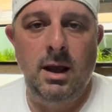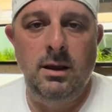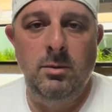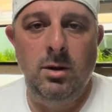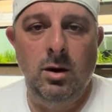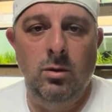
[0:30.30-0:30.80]

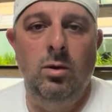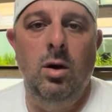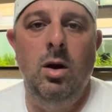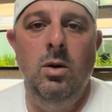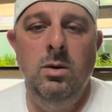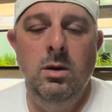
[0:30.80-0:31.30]
them to
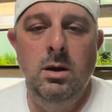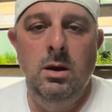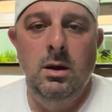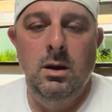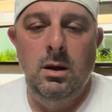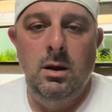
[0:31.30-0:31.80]
grow
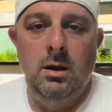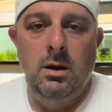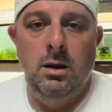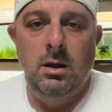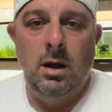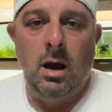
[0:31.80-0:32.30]

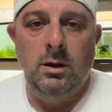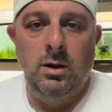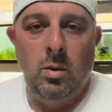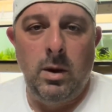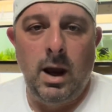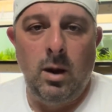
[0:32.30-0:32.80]
to the
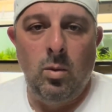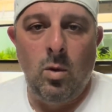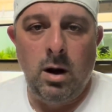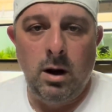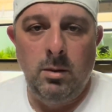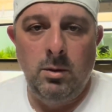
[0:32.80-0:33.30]
way I
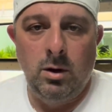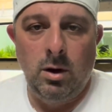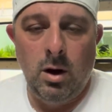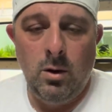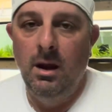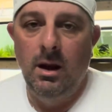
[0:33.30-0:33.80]
wanted them to
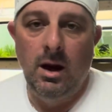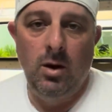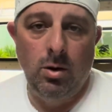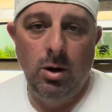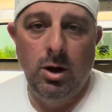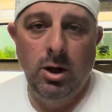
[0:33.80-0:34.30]
grow. In
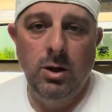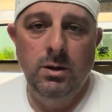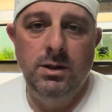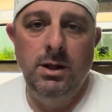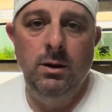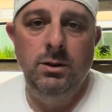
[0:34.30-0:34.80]
order to
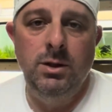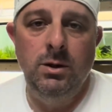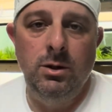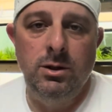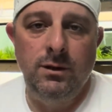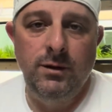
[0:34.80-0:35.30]
use CO2,
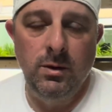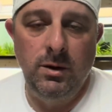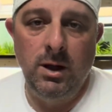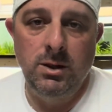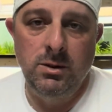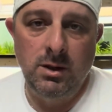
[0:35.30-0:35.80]
there's a few
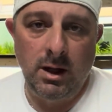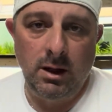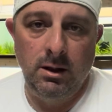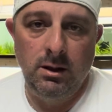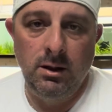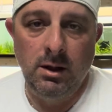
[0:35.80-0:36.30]
things you need.
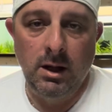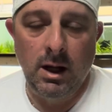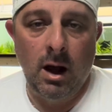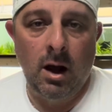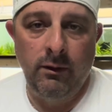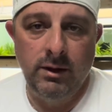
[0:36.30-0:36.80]
You need
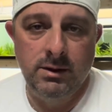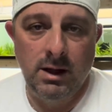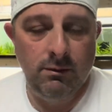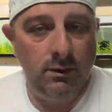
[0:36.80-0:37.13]
to obviously have a